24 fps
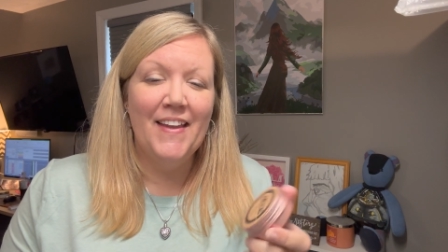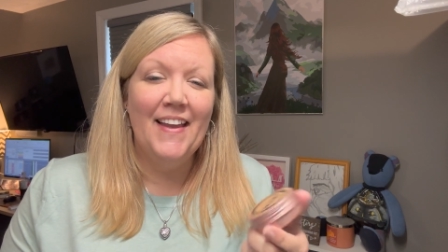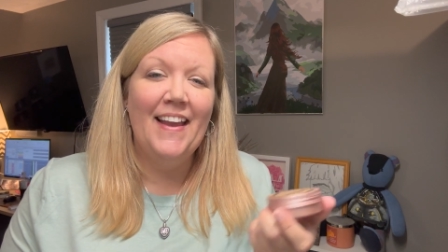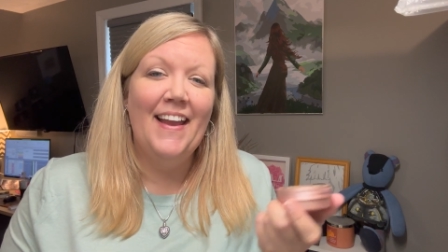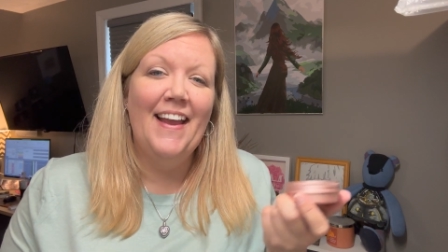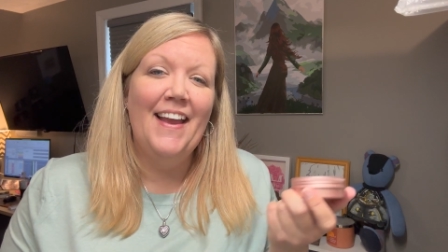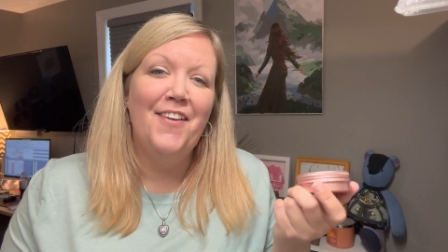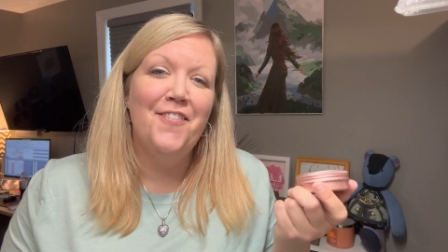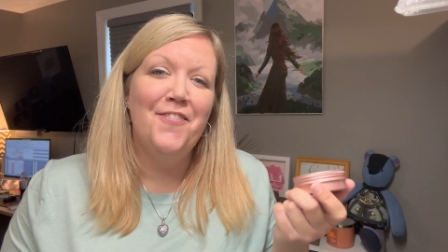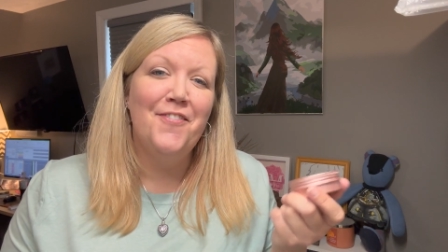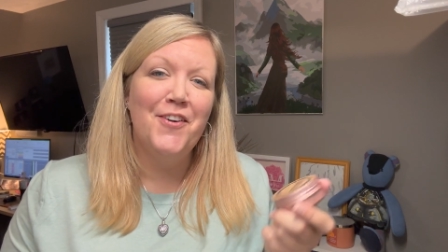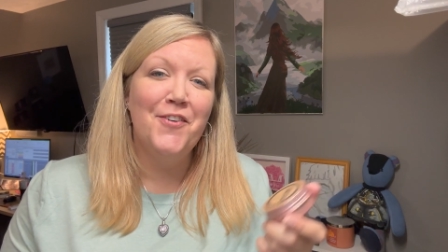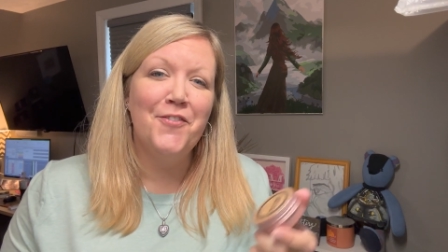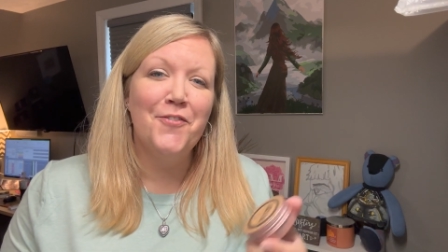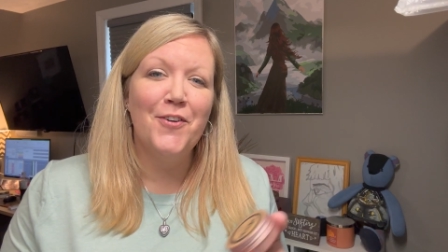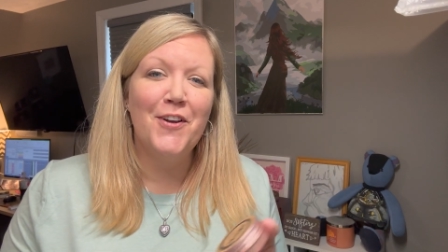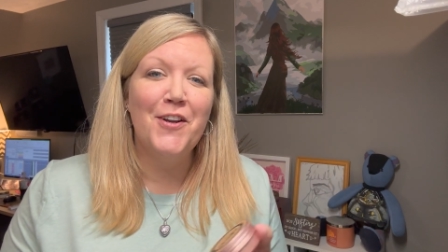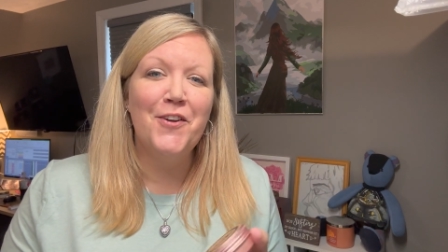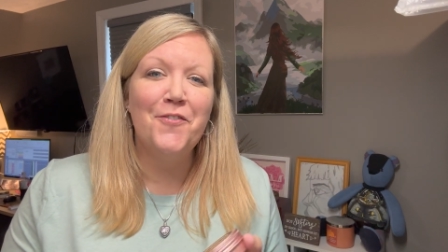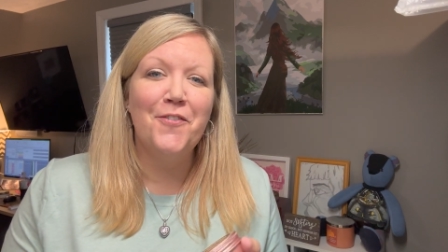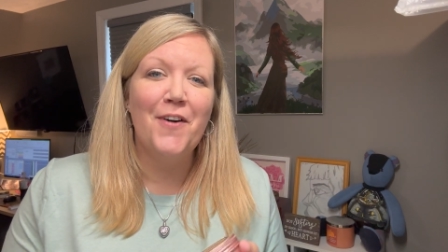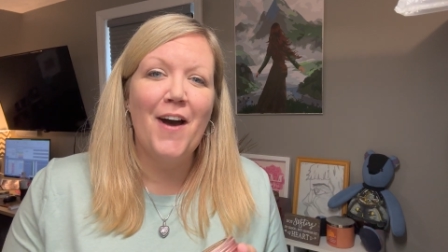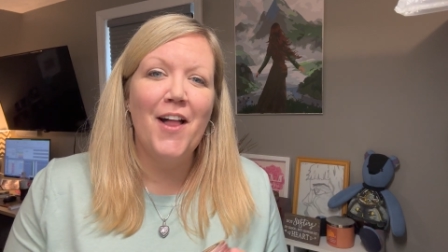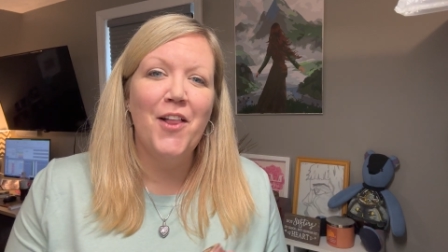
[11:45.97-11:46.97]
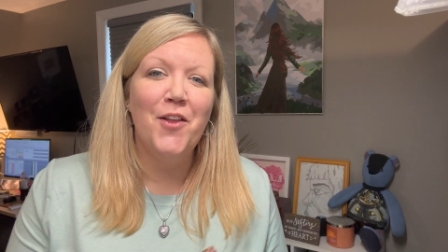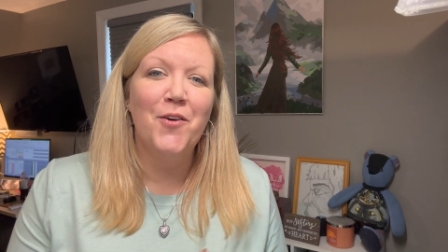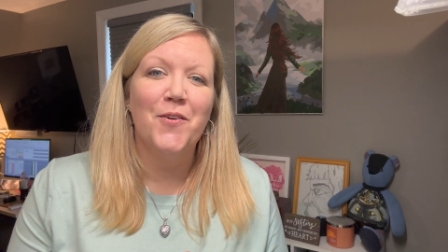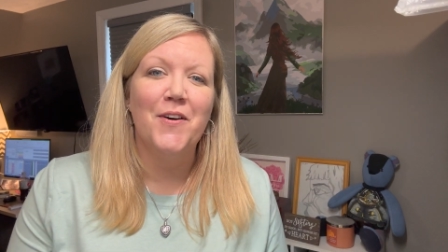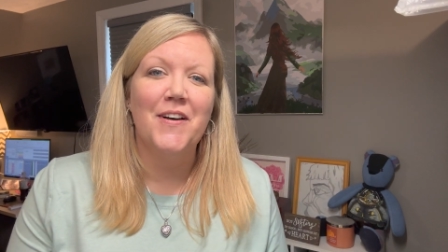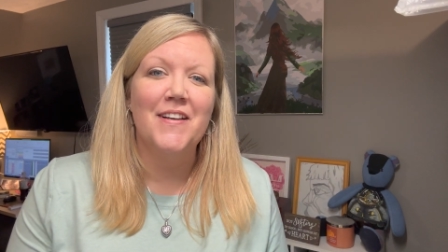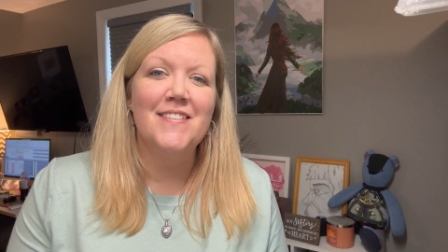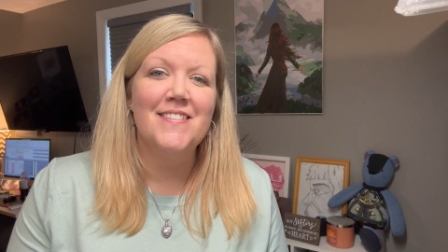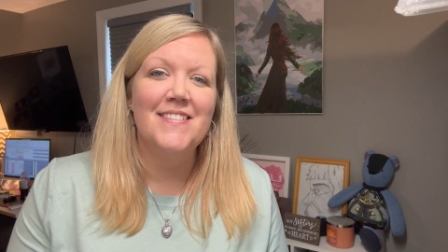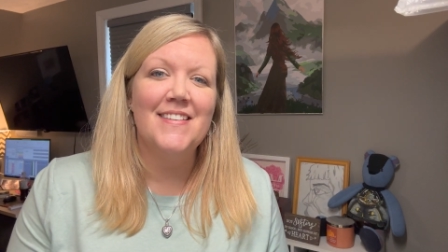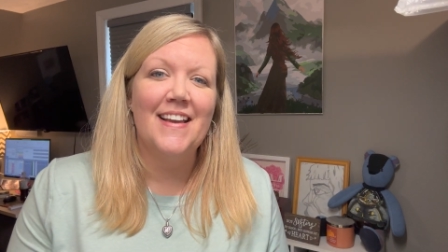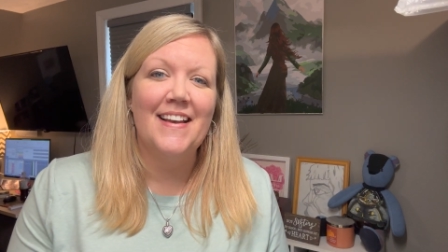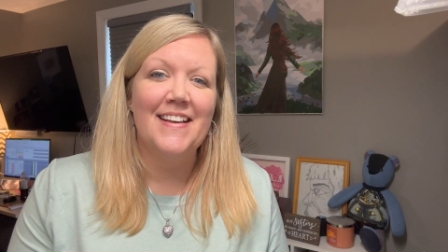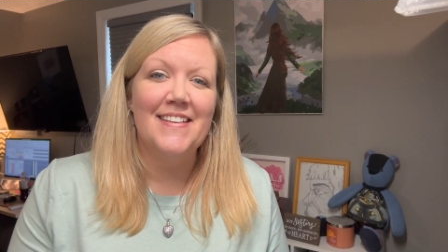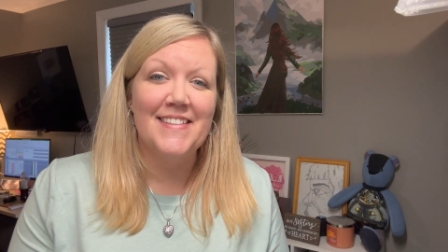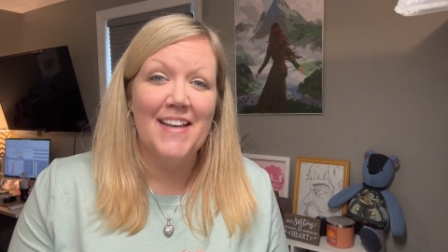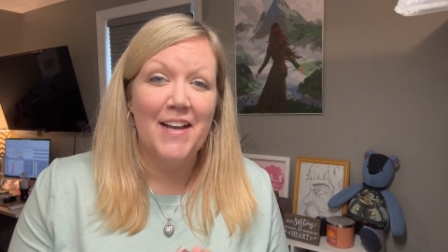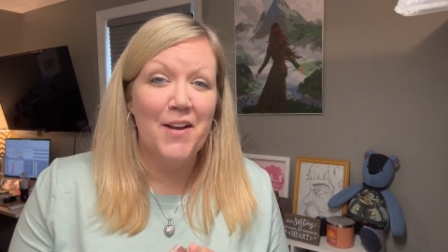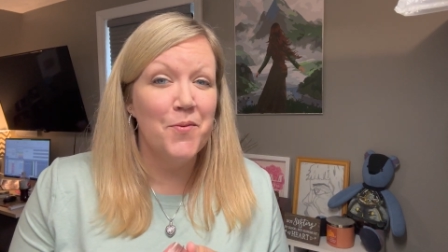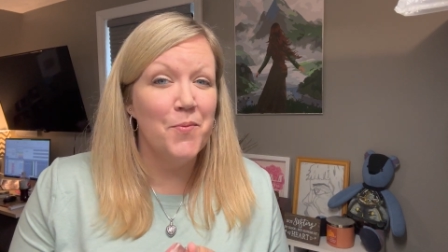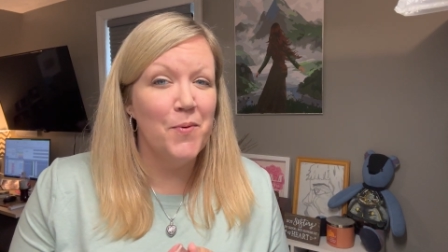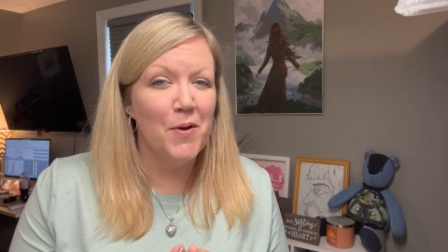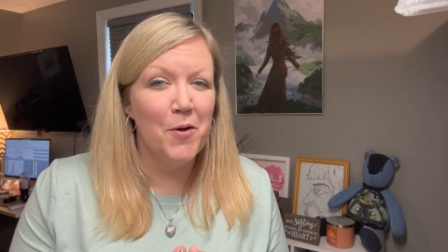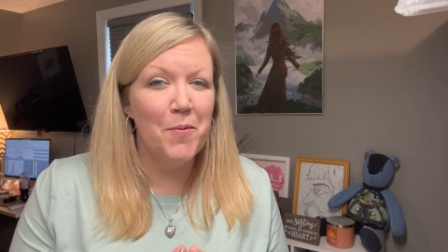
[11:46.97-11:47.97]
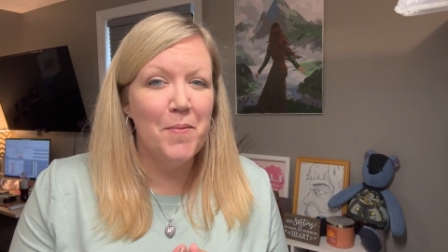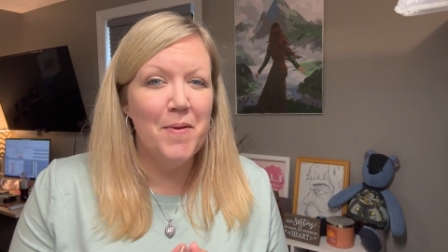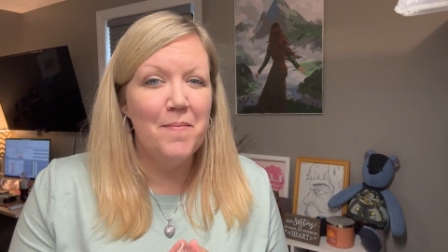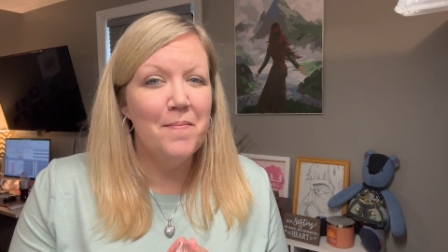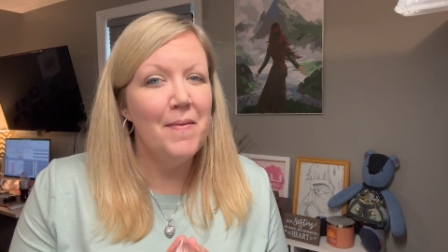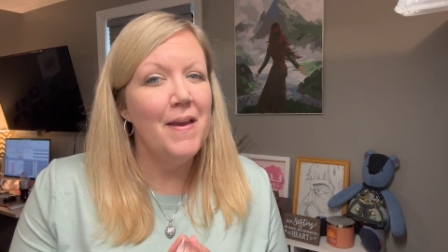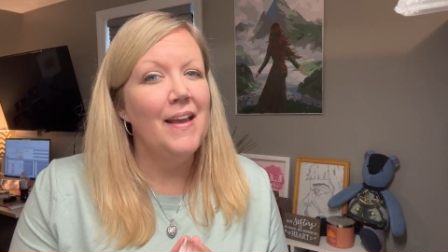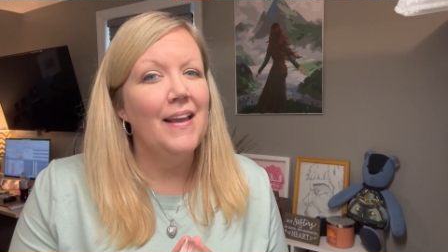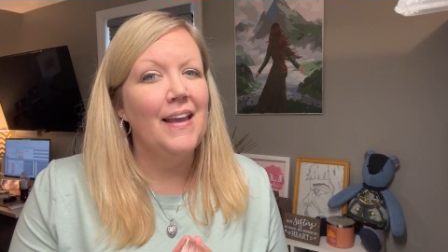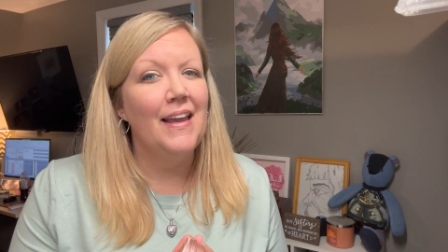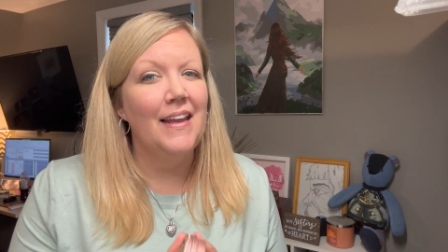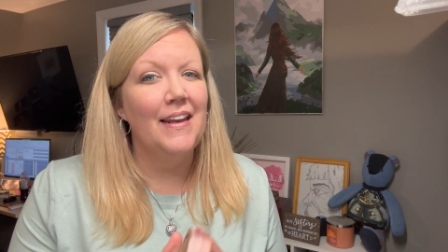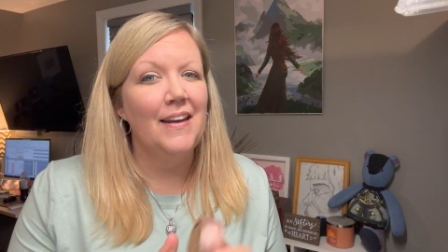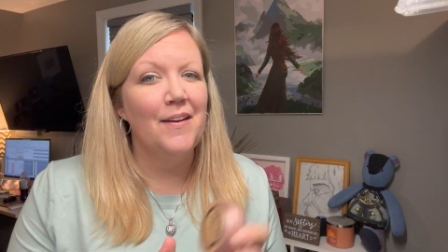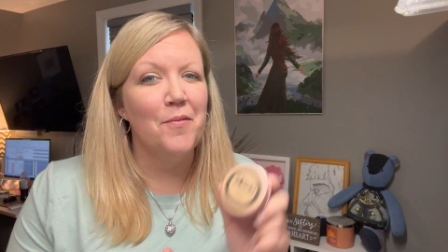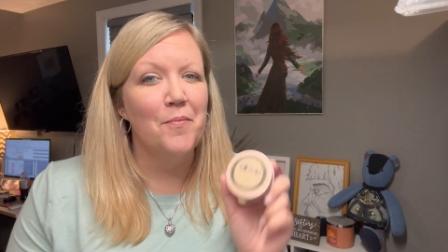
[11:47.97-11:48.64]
and feel free to follow us, as I will be making